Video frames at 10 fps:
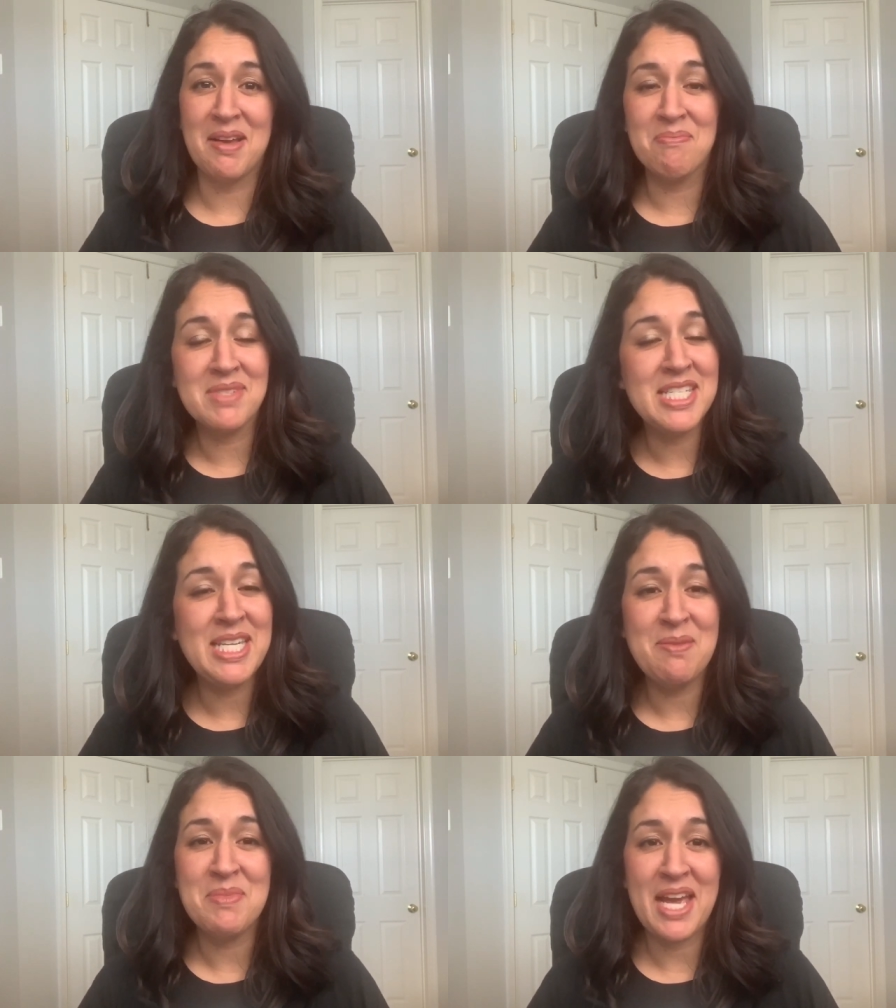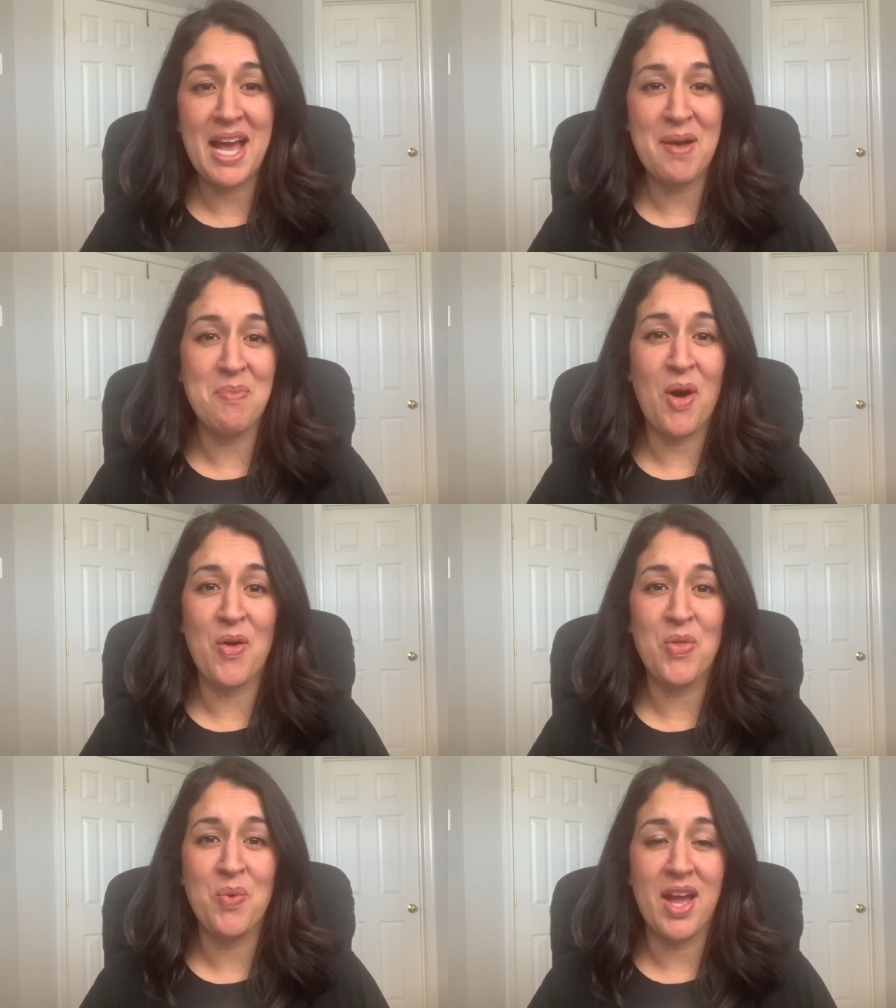I'm Team Cap
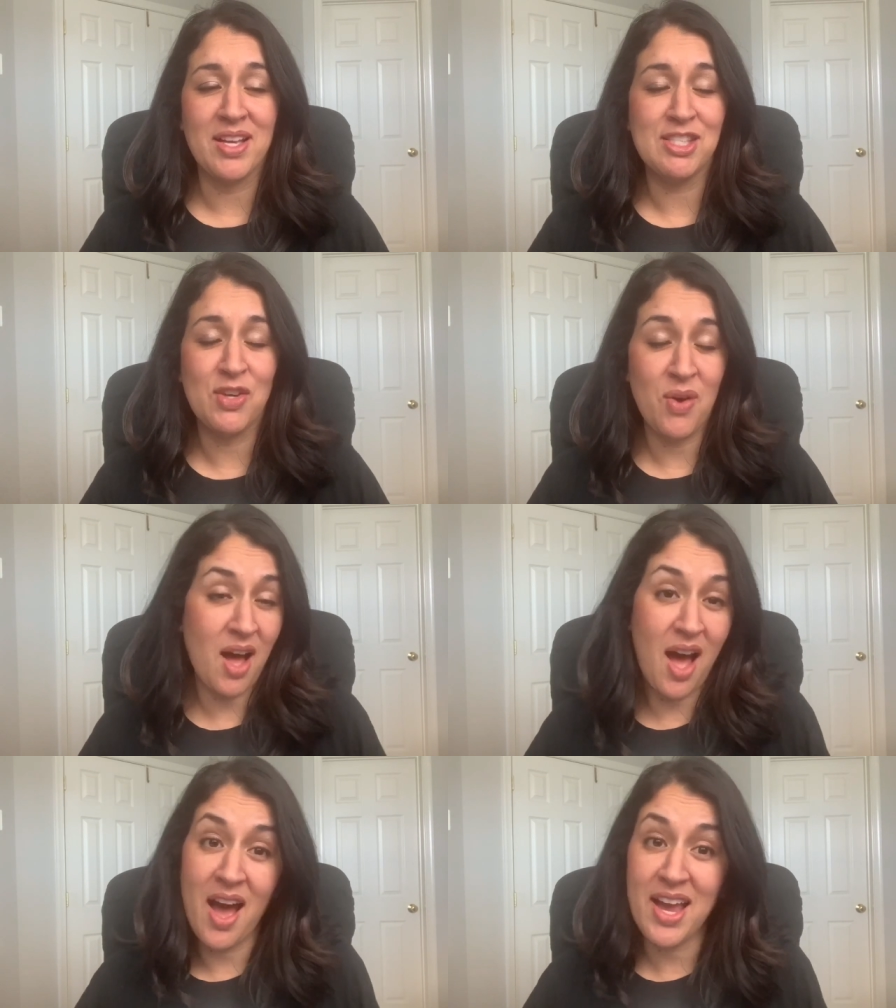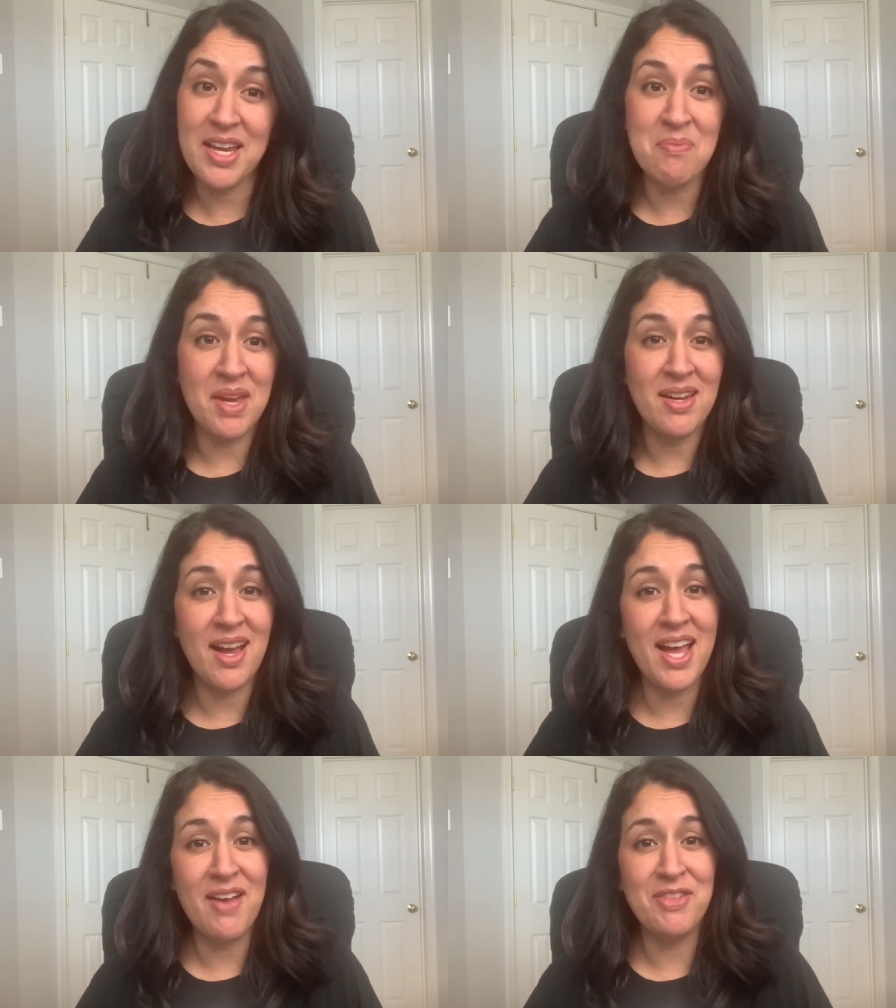all the way, so I admit
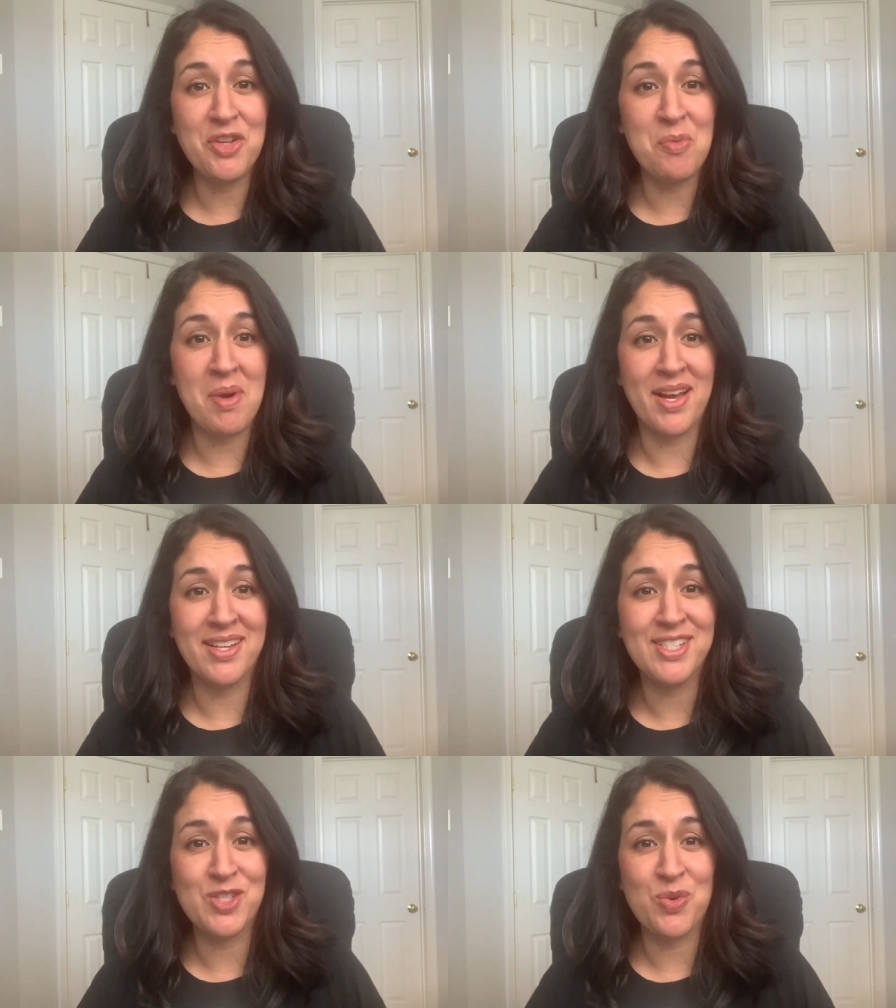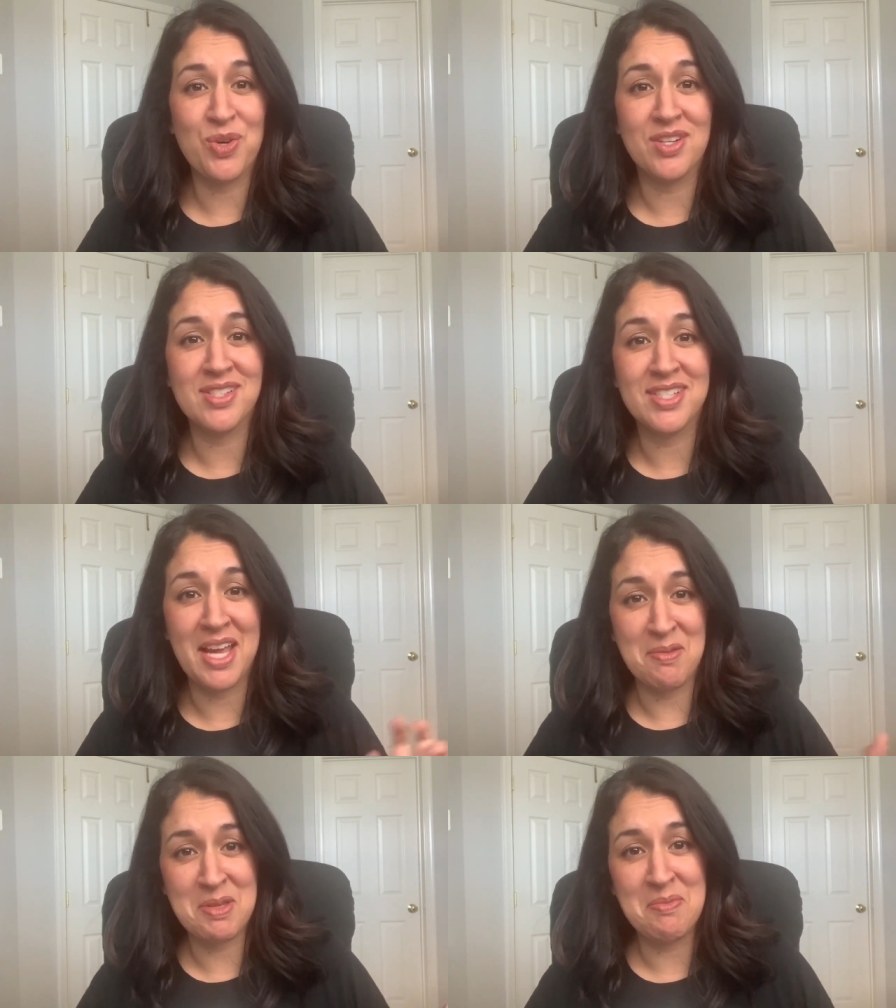I have a little bias towards
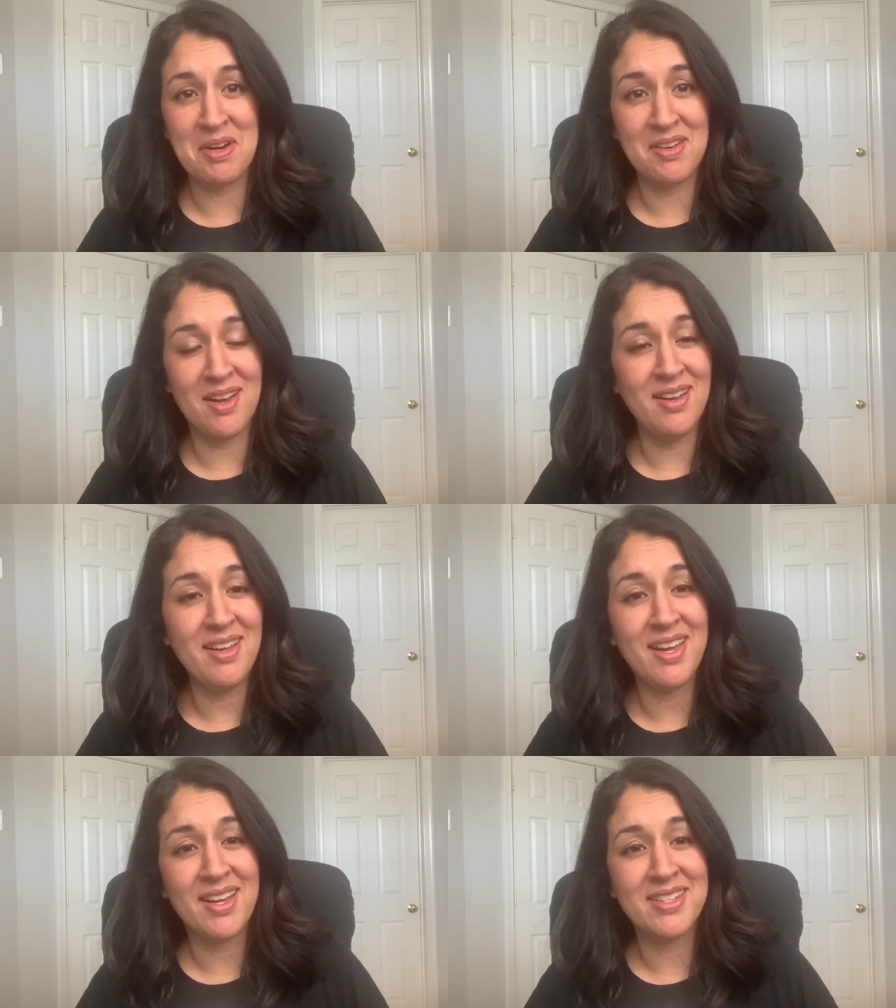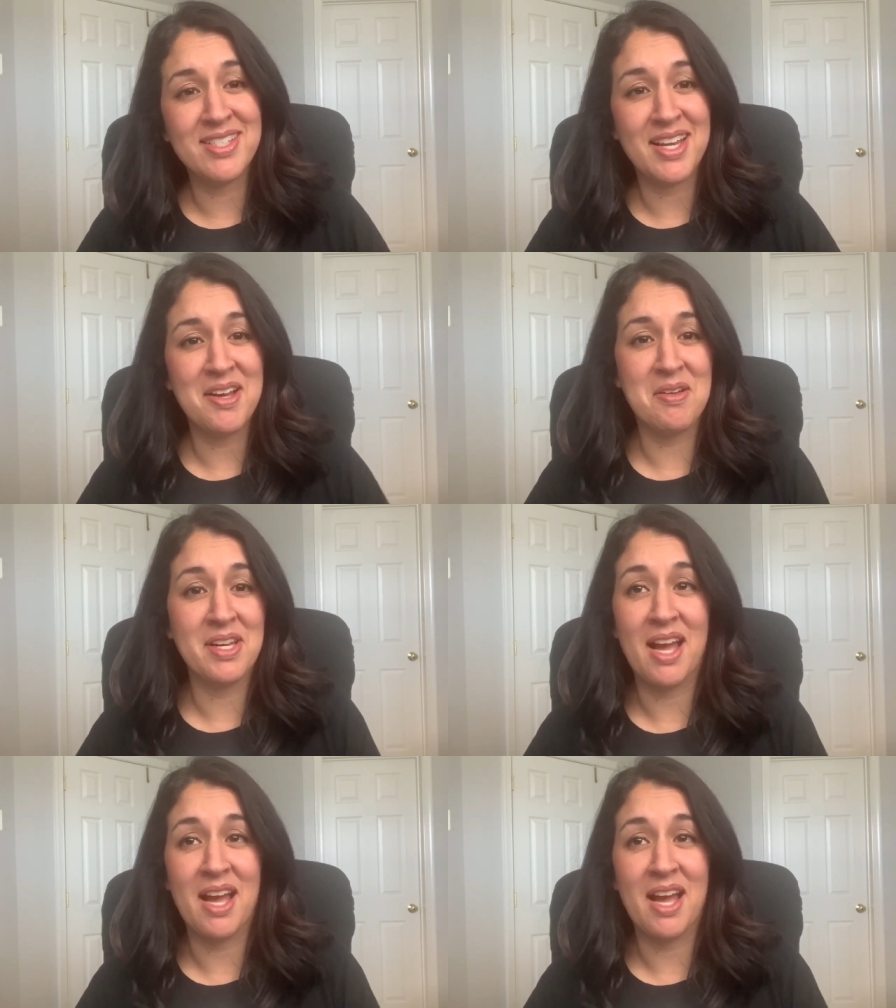Captain America, and uh,